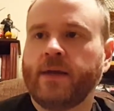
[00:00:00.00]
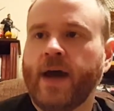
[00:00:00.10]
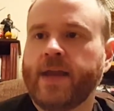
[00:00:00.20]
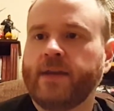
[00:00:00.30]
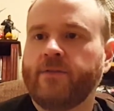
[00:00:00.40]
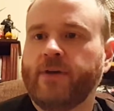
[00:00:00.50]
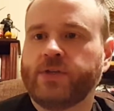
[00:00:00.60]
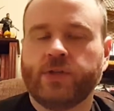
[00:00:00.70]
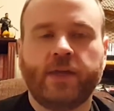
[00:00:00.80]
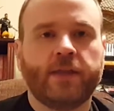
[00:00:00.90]
I did
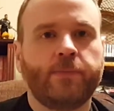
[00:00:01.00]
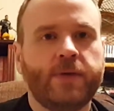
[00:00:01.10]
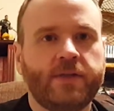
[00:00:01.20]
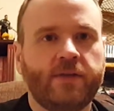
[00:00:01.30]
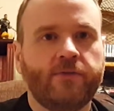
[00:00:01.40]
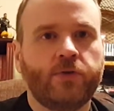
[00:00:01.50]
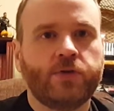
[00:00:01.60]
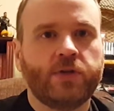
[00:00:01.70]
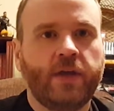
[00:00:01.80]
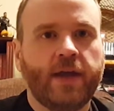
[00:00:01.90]
eventually get the PC
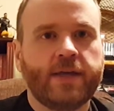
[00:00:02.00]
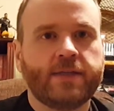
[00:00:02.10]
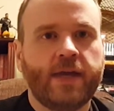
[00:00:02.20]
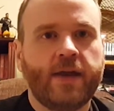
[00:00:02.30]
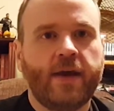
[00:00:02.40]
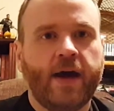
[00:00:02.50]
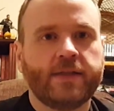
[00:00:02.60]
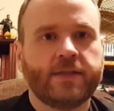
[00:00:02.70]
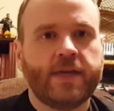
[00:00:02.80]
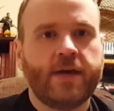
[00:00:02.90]
version, like I said,
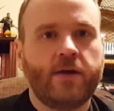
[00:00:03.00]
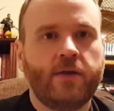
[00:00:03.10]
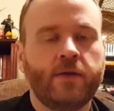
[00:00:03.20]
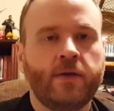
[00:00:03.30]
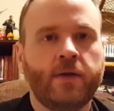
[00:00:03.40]
on sale,